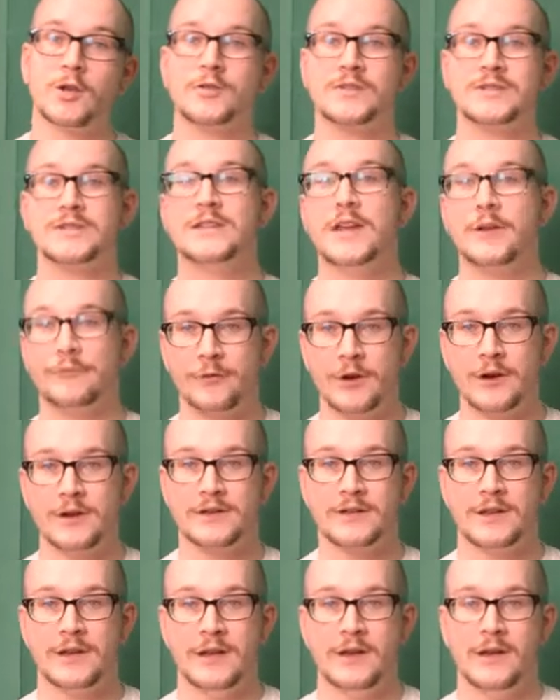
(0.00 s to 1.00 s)
it looks
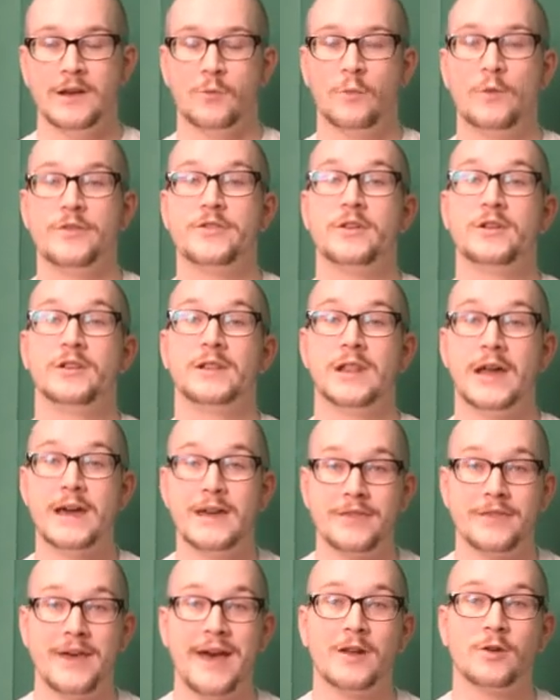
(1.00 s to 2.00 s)
different. Whether you
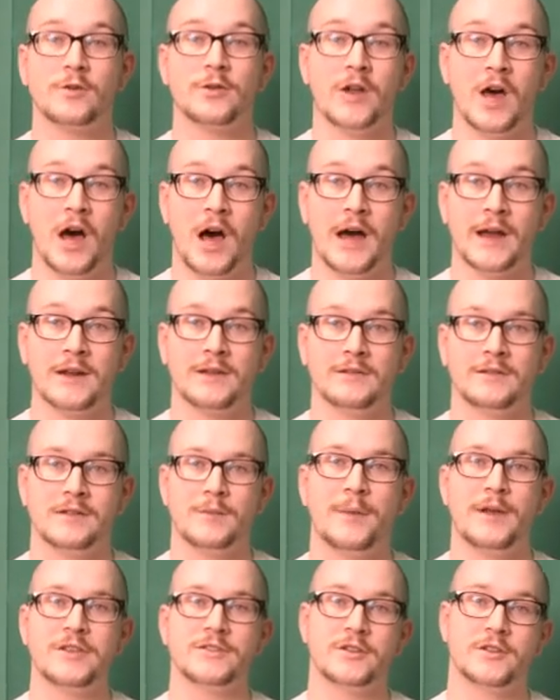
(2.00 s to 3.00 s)
like that or not
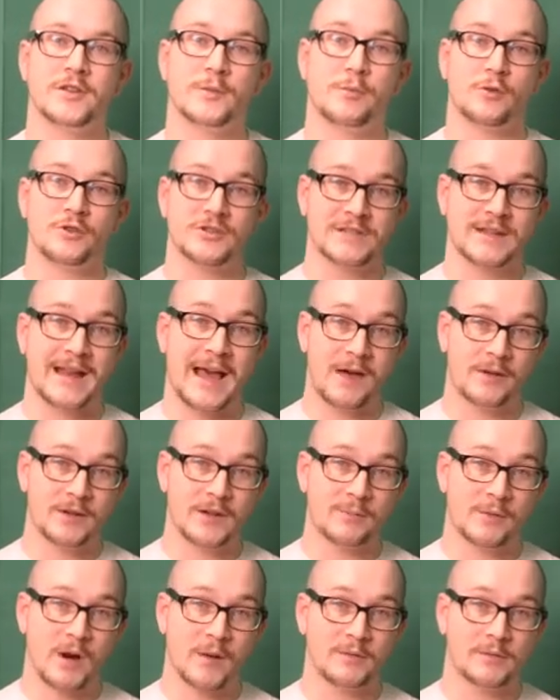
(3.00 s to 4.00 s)
depends on your
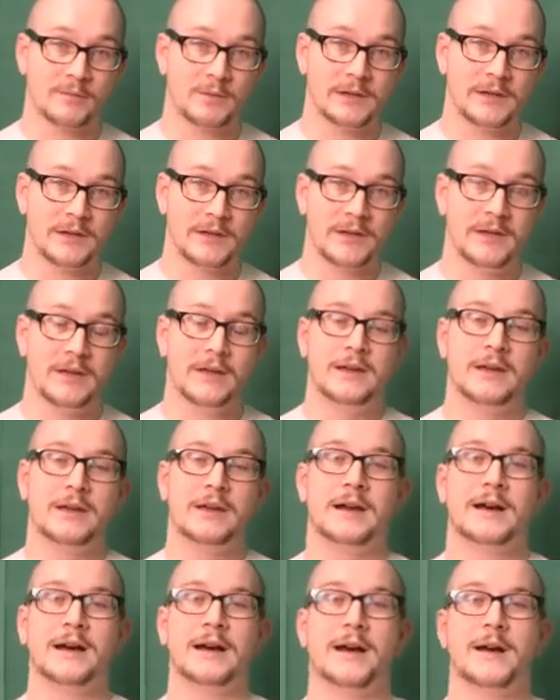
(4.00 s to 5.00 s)
personality, probably.
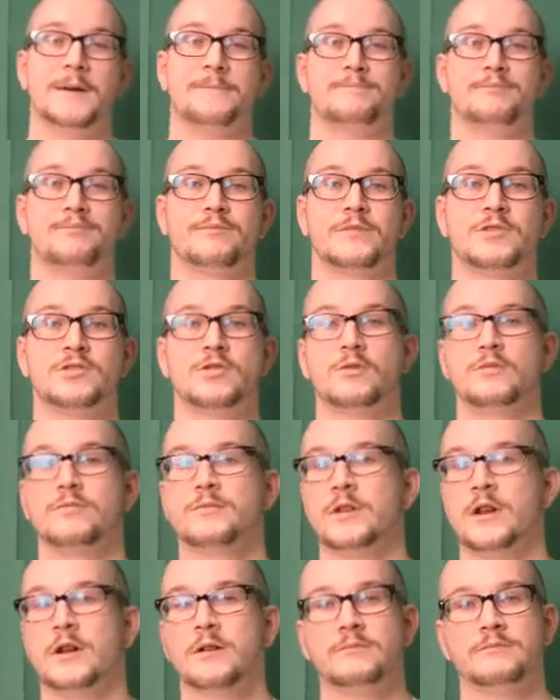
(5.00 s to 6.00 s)
So,
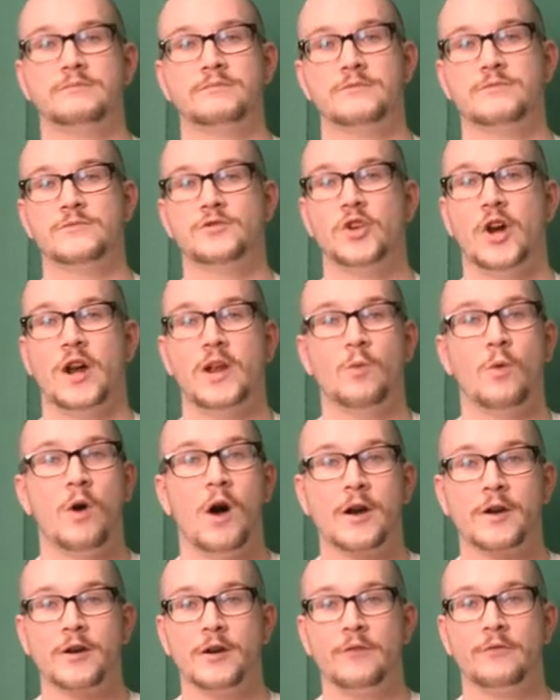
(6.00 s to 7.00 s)
you know, Johnnie
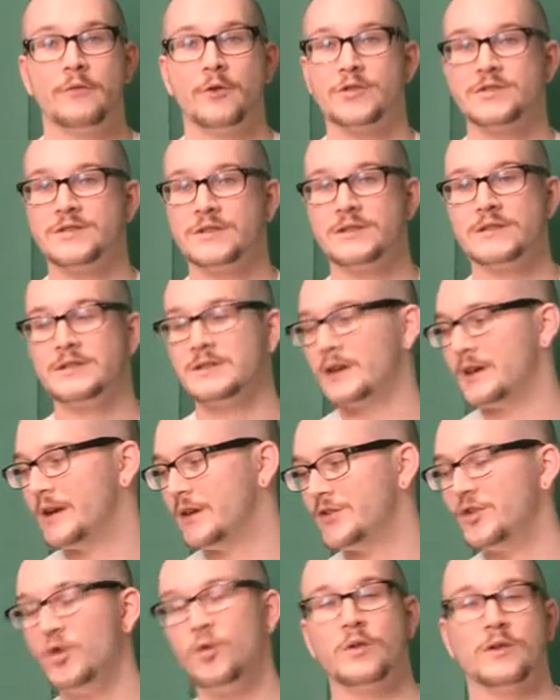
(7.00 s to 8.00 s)
Walker versus
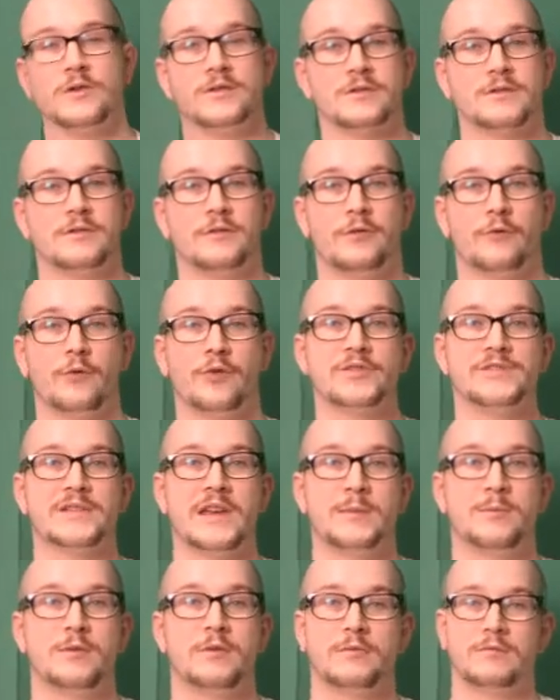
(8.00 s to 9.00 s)
Dewars, for
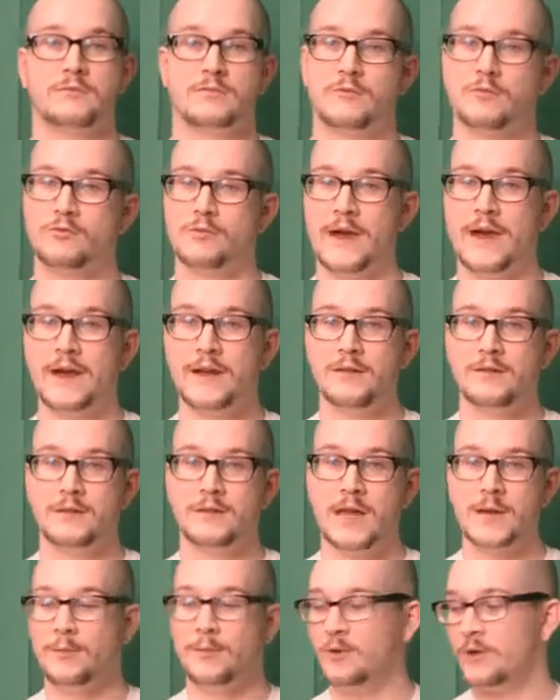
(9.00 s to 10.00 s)
example. Red
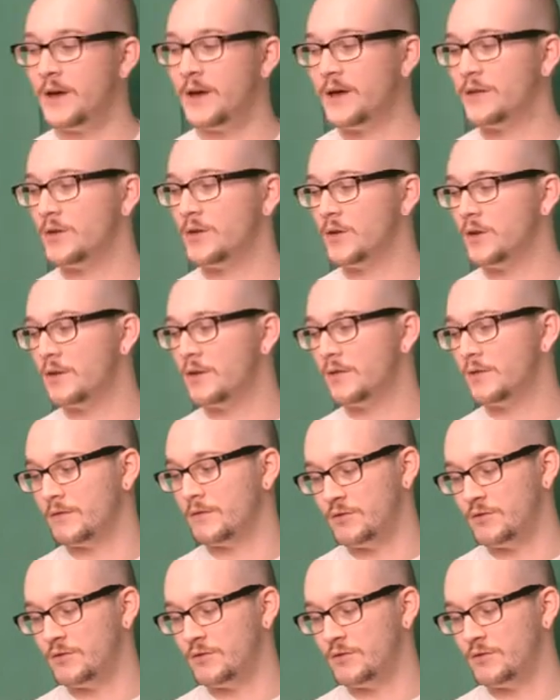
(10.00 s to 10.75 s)
label and the